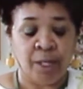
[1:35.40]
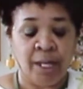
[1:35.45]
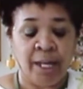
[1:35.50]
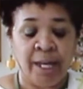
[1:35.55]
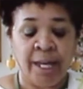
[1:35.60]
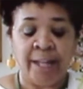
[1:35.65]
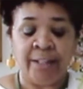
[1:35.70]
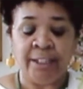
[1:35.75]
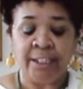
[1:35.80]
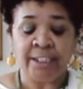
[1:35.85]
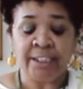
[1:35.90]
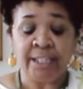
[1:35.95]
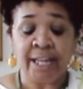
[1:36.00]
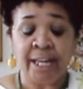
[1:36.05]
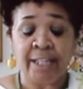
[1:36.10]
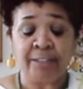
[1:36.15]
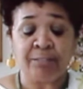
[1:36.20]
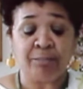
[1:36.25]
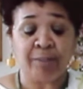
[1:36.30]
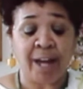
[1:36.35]
And this
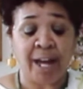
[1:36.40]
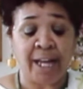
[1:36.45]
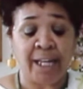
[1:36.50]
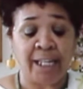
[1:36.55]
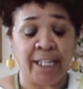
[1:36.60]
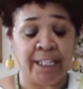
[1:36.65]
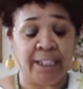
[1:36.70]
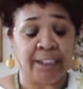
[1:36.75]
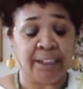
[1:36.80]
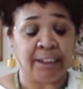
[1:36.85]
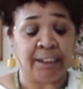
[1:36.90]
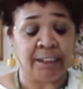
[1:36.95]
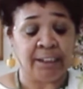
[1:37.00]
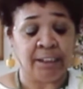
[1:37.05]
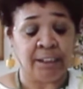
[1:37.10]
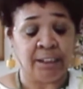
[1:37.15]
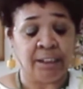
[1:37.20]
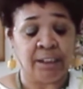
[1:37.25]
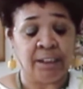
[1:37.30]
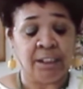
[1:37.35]
has violated
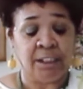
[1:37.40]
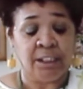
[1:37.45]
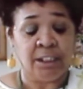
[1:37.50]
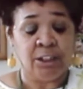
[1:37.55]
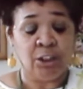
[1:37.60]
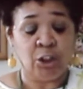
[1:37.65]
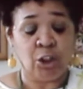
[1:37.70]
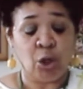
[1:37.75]
the